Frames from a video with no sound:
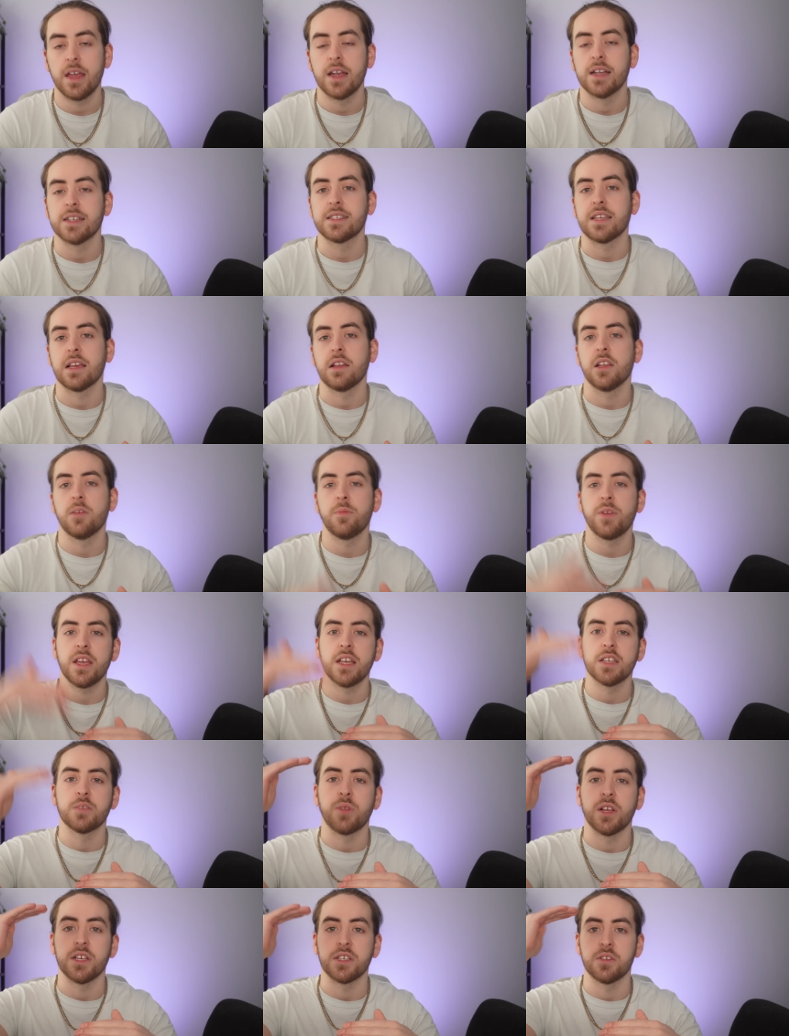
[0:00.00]
The sell limit
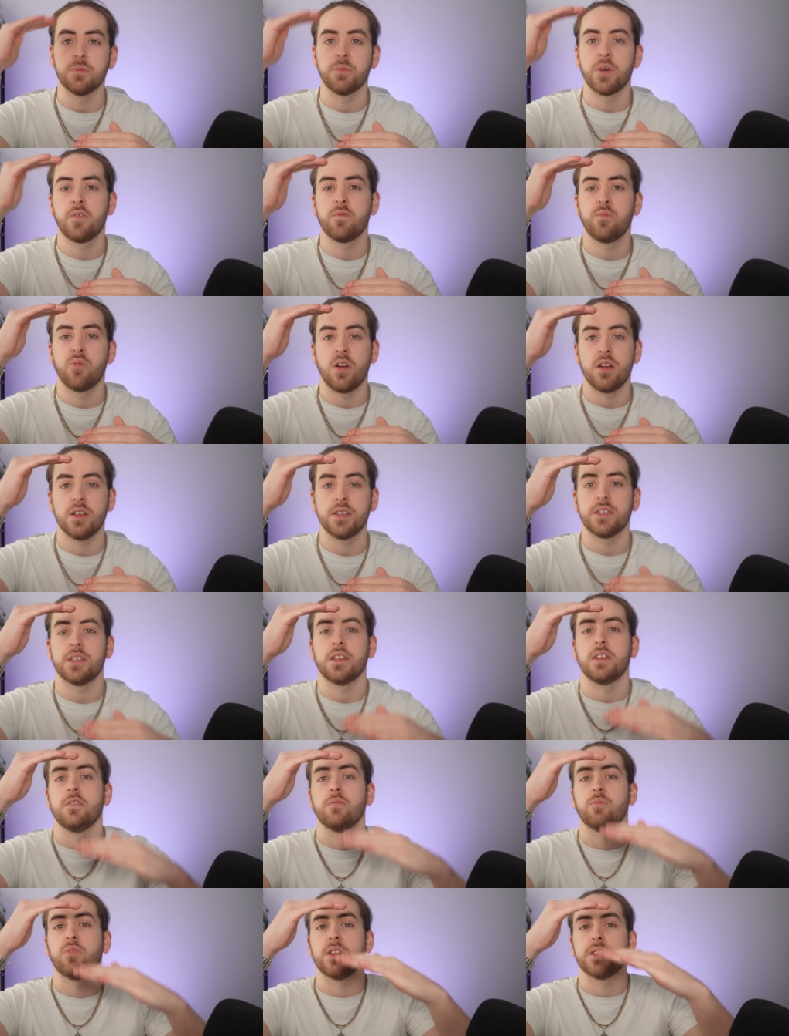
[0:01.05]
is placed above price,
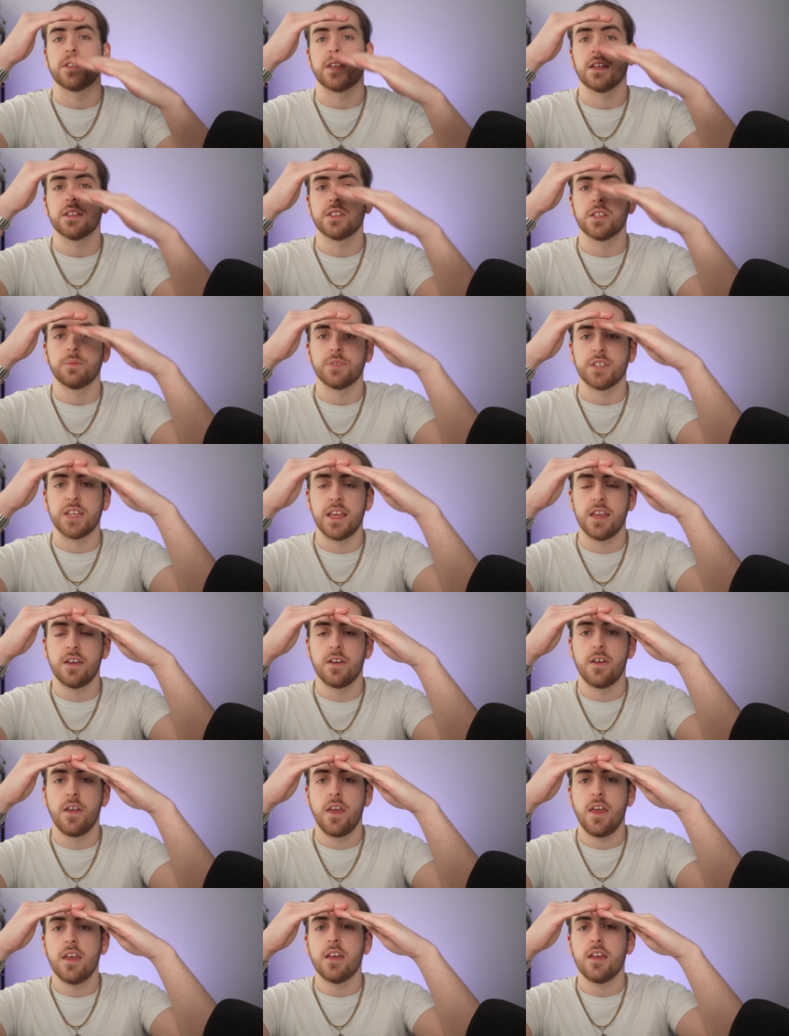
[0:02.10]
and if price gets up to here,